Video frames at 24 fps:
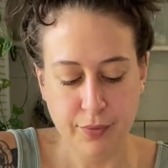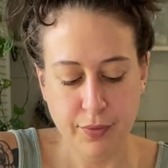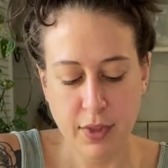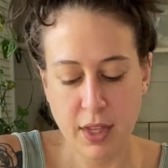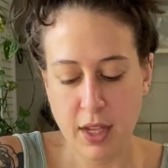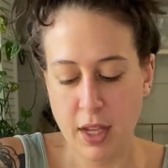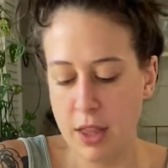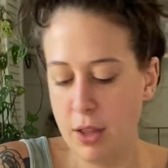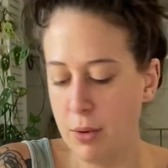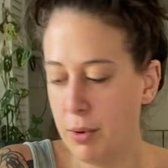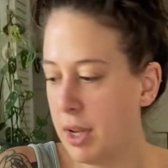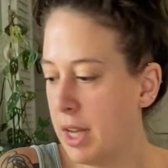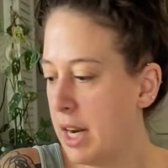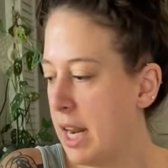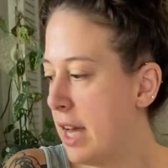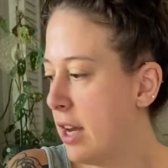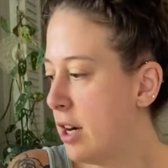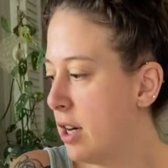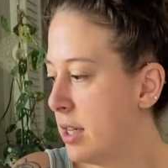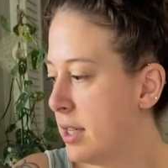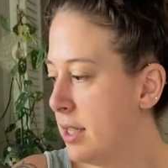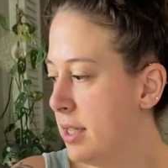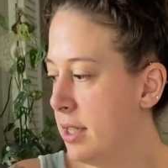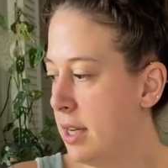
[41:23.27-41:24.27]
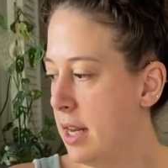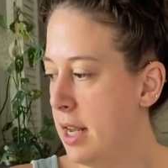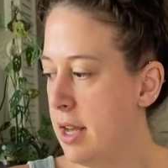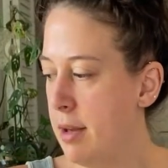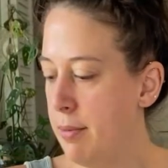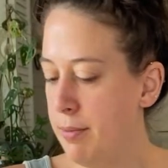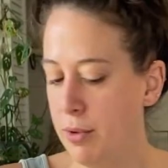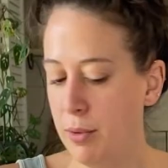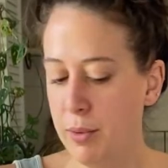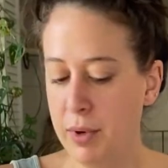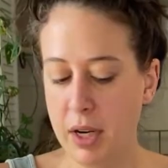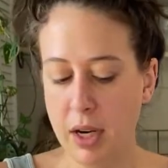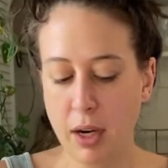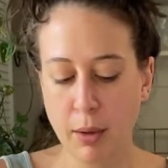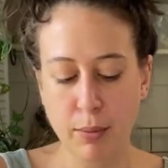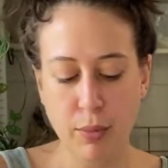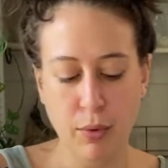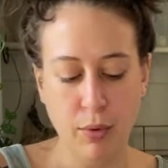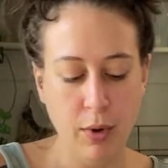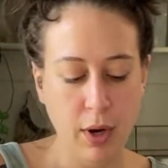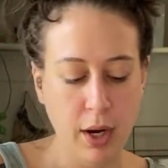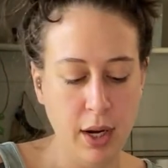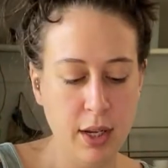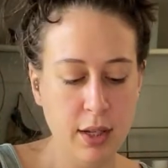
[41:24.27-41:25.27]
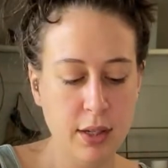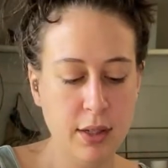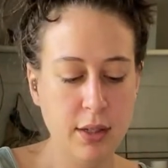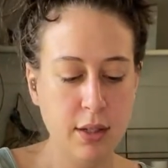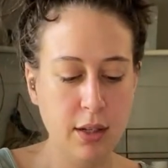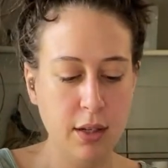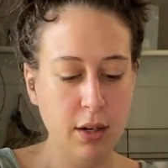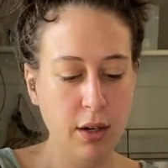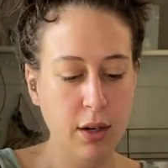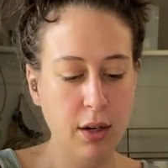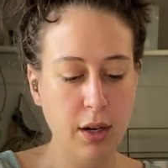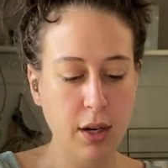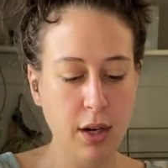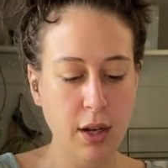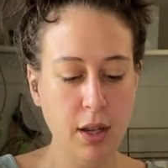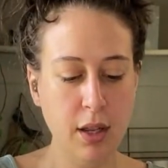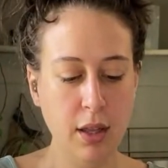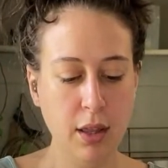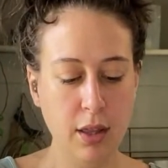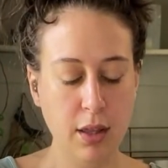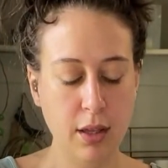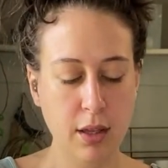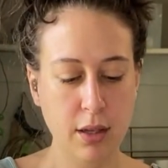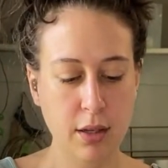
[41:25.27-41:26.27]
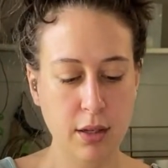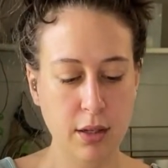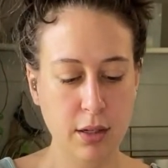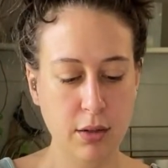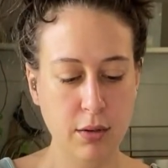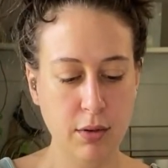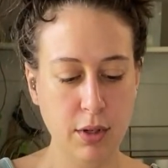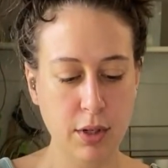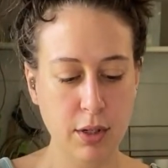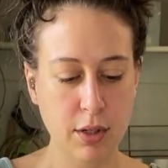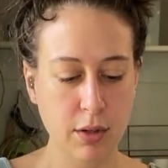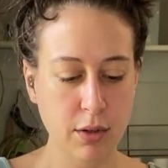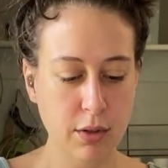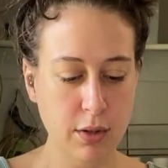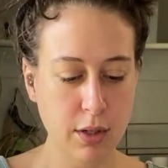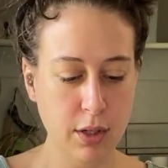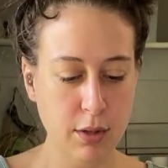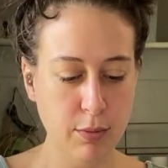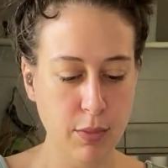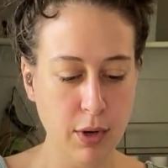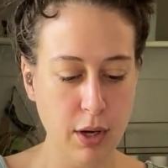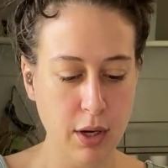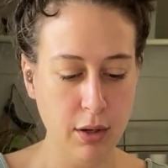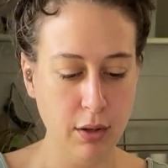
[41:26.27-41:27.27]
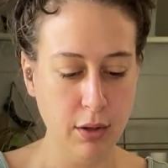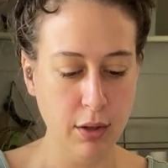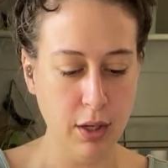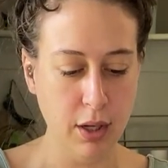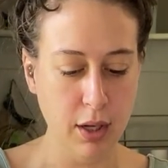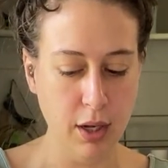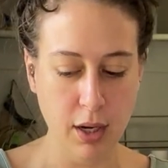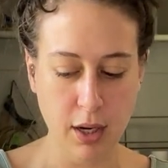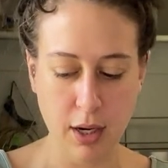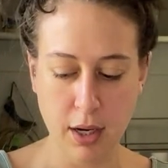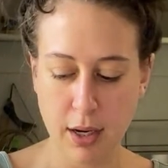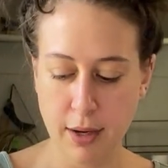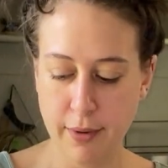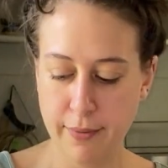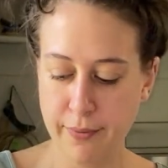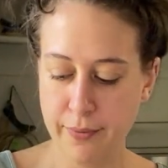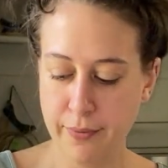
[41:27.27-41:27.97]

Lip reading: And then we're gonna add our stamp, but we need a brace underneath. So we'll just use this bottle here.